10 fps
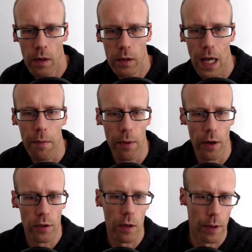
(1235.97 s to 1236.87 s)

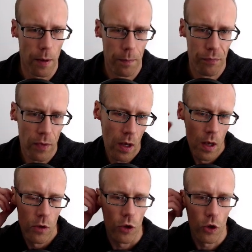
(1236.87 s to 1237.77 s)
sidebars. Here we go.
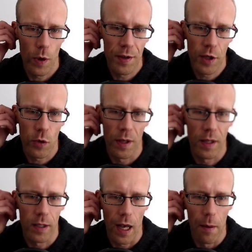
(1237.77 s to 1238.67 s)
So
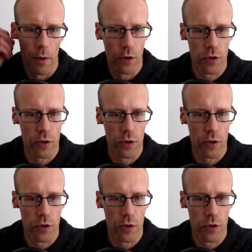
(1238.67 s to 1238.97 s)
2020 sidebars.